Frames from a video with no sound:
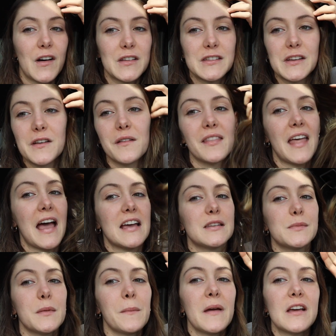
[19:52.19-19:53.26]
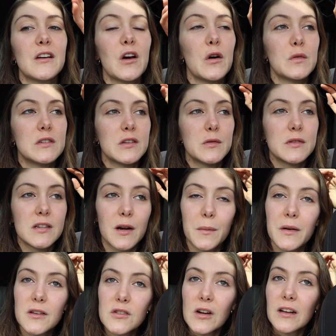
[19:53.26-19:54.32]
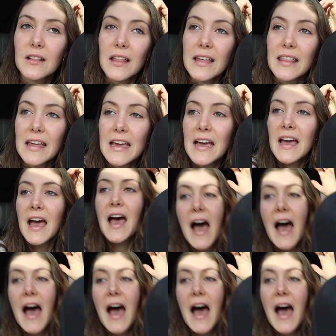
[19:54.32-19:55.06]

Also, that has been my go-to Starbucks drink lately.